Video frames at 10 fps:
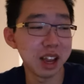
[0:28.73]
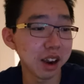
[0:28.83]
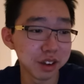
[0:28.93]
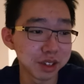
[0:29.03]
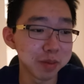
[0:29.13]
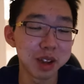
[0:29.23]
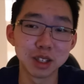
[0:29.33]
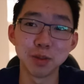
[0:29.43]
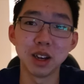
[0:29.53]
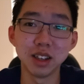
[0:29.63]
I got some
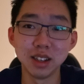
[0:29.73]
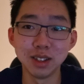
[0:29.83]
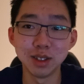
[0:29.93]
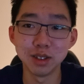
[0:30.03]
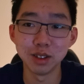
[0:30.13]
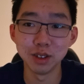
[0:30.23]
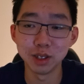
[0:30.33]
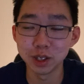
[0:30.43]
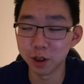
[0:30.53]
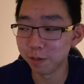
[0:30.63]
explaining to do
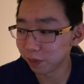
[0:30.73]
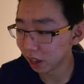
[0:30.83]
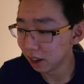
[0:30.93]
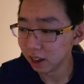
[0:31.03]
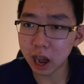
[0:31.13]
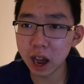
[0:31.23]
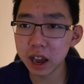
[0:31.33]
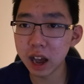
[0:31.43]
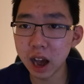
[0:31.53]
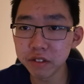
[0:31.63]
so I
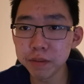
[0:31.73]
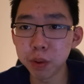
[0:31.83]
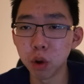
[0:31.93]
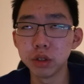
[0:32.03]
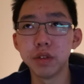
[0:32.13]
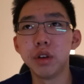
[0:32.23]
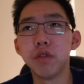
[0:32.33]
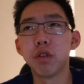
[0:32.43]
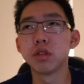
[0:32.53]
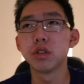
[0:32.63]
haven't posted video
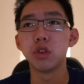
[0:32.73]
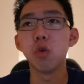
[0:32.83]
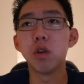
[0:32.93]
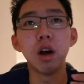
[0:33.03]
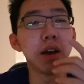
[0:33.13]
for so long.